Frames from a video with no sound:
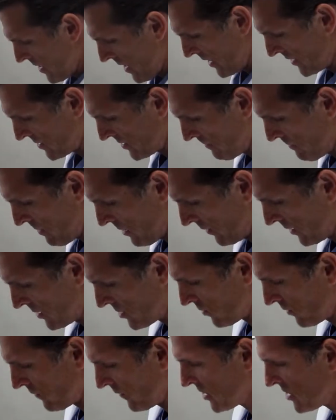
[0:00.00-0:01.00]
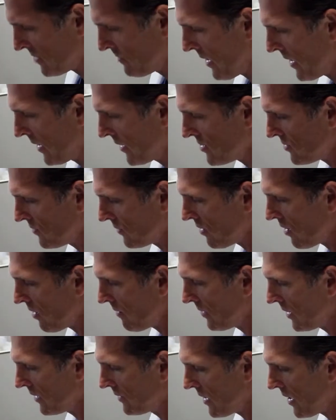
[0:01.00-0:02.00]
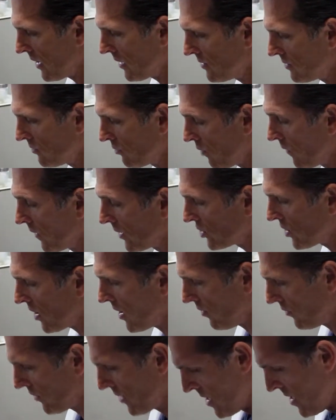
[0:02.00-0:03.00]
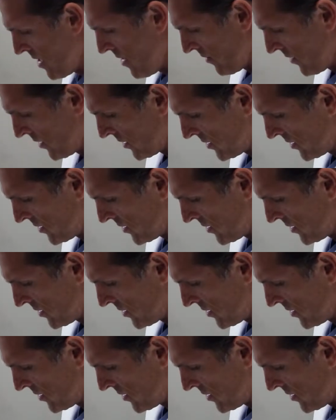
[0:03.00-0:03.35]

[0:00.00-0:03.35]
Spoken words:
As the belly sort of expands to accommodate that growing child, the